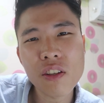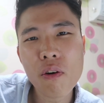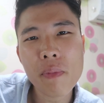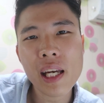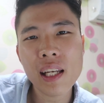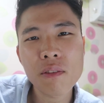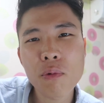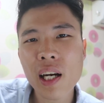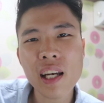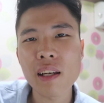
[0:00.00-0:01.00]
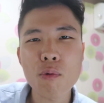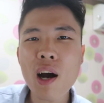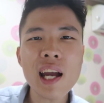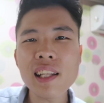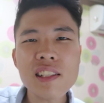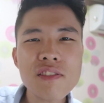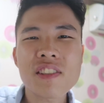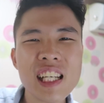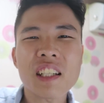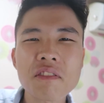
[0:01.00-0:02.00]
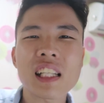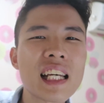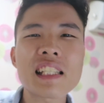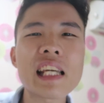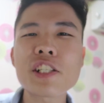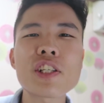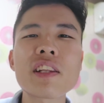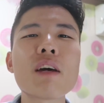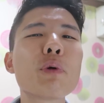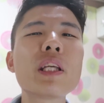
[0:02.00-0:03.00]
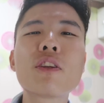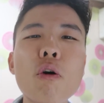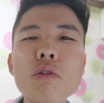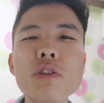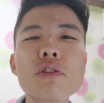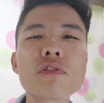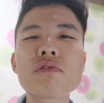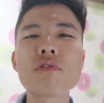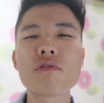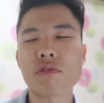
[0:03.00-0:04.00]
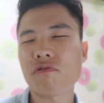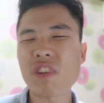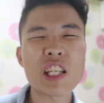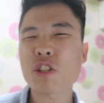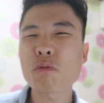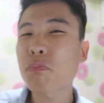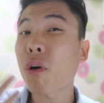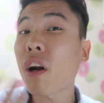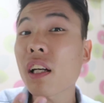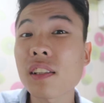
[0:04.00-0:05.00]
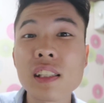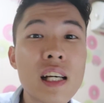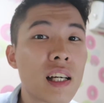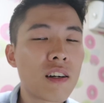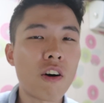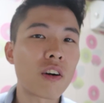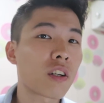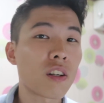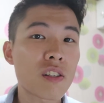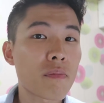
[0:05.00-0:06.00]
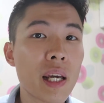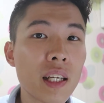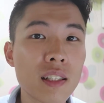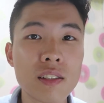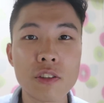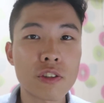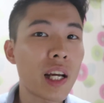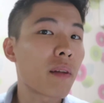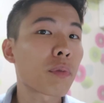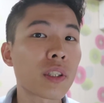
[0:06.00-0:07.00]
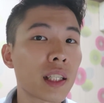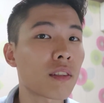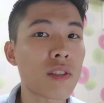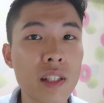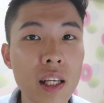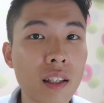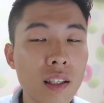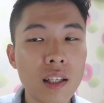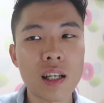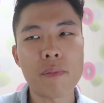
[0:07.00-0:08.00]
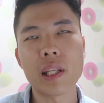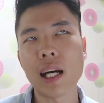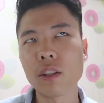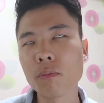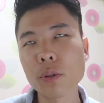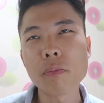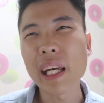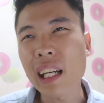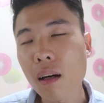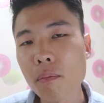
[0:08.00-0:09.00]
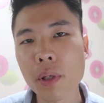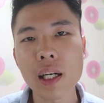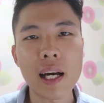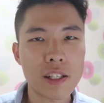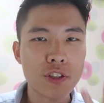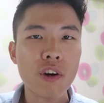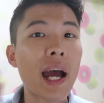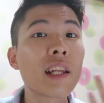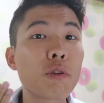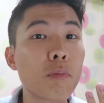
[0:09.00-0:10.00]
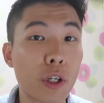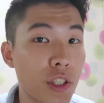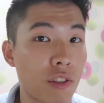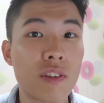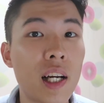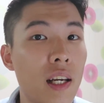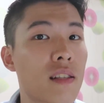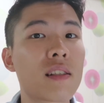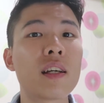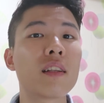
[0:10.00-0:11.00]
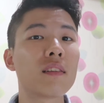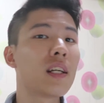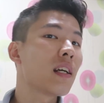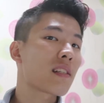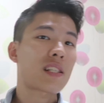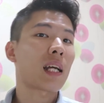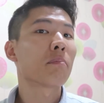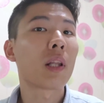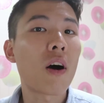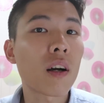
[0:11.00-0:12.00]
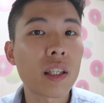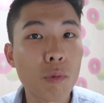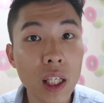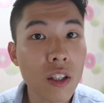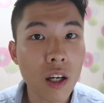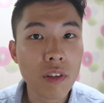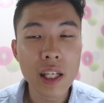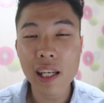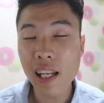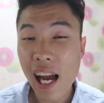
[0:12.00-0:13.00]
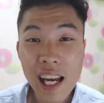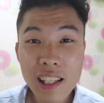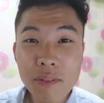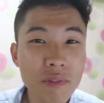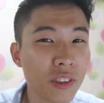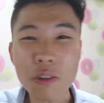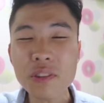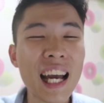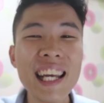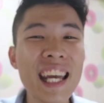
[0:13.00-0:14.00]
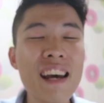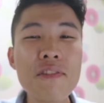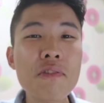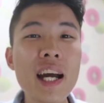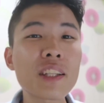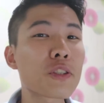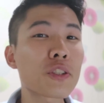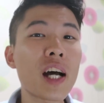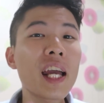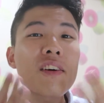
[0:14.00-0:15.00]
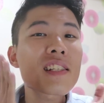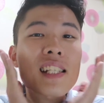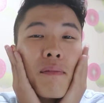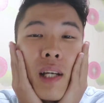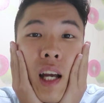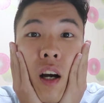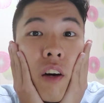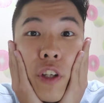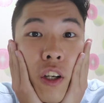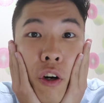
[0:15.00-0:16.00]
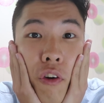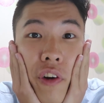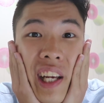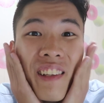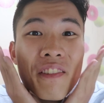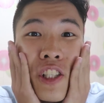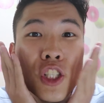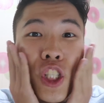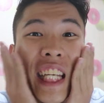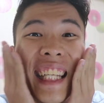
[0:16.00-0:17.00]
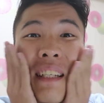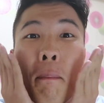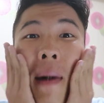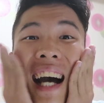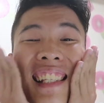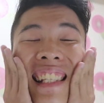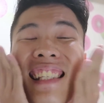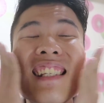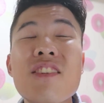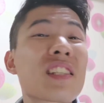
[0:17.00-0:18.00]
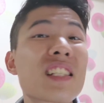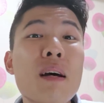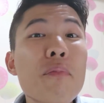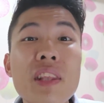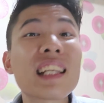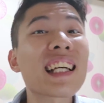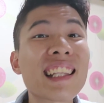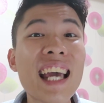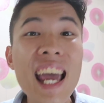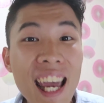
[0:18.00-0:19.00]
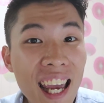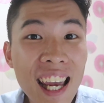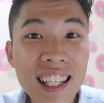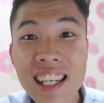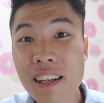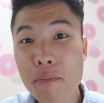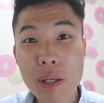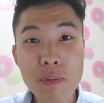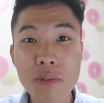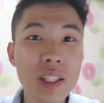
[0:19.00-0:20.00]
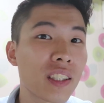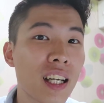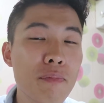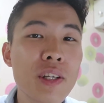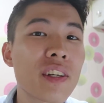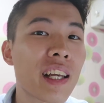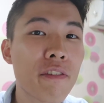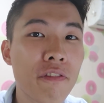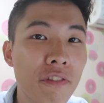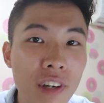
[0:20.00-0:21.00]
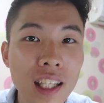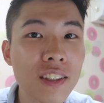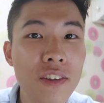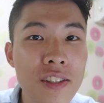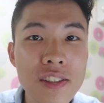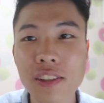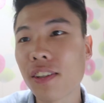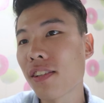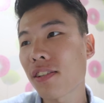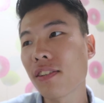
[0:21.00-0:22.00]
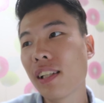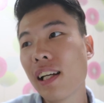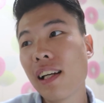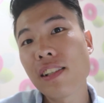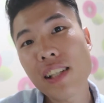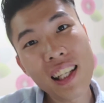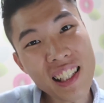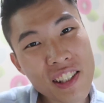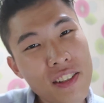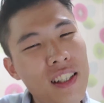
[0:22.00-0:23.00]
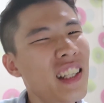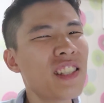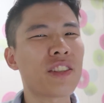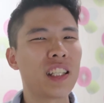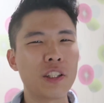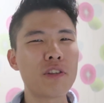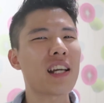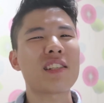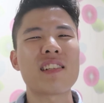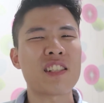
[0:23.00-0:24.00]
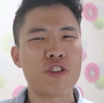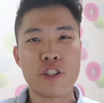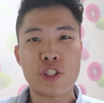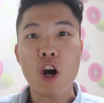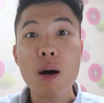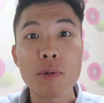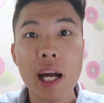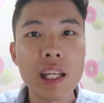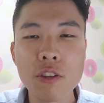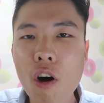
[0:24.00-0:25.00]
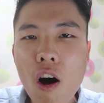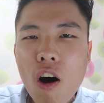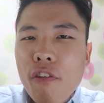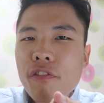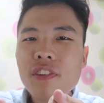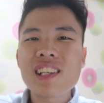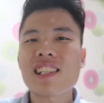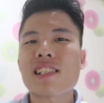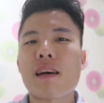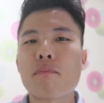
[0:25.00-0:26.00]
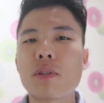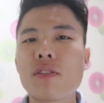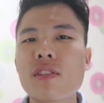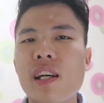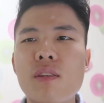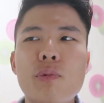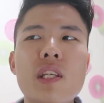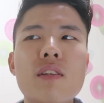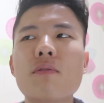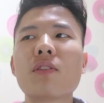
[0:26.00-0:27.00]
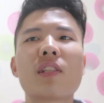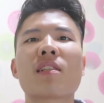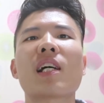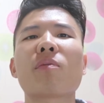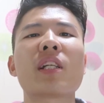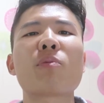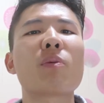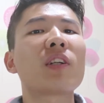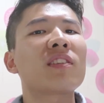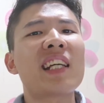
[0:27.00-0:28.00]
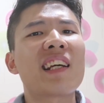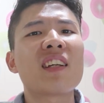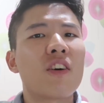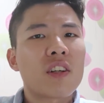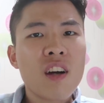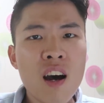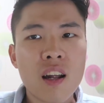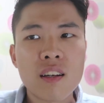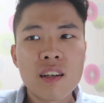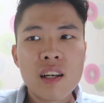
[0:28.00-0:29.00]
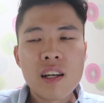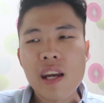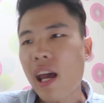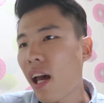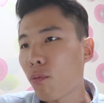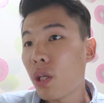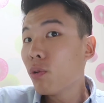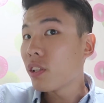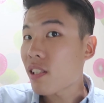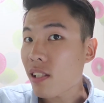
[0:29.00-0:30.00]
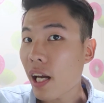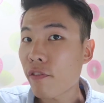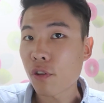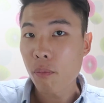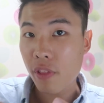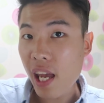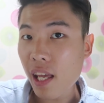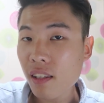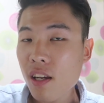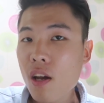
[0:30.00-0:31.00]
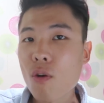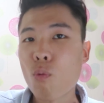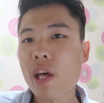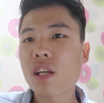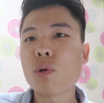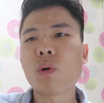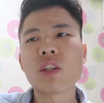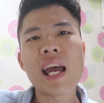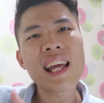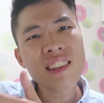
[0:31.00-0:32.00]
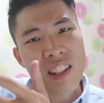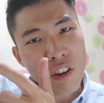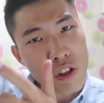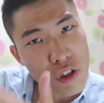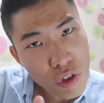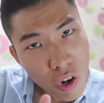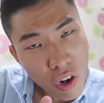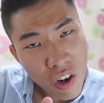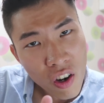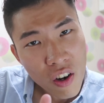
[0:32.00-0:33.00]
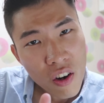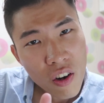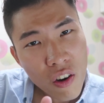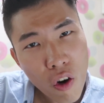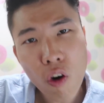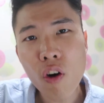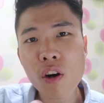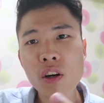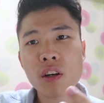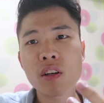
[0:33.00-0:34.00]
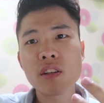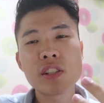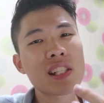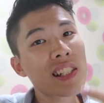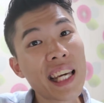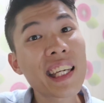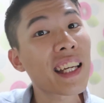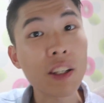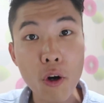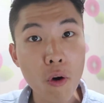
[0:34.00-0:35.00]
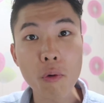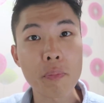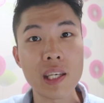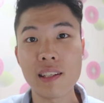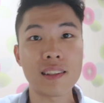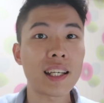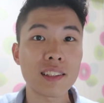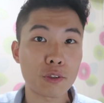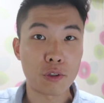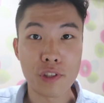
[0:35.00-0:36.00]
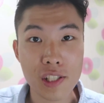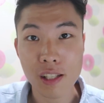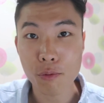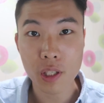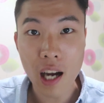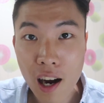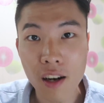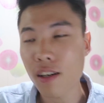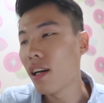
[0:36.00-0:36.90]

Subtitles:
know, man. Why the generalization that we don't use facial products or cosmetics to try and protect our skin? I mean, I don't put makeup, but I try to moisturize and sunblock and whatnot, right? And I have a right to try on some of your Korean sheet masks or something like that? People want to come here and have fun also, so at least the least you can do as your job, right? To offer the samples, and we will decide whether we want to take it or not. And we would decide from then whether we want to enter your store or just take it and go, being like a tourist that we are.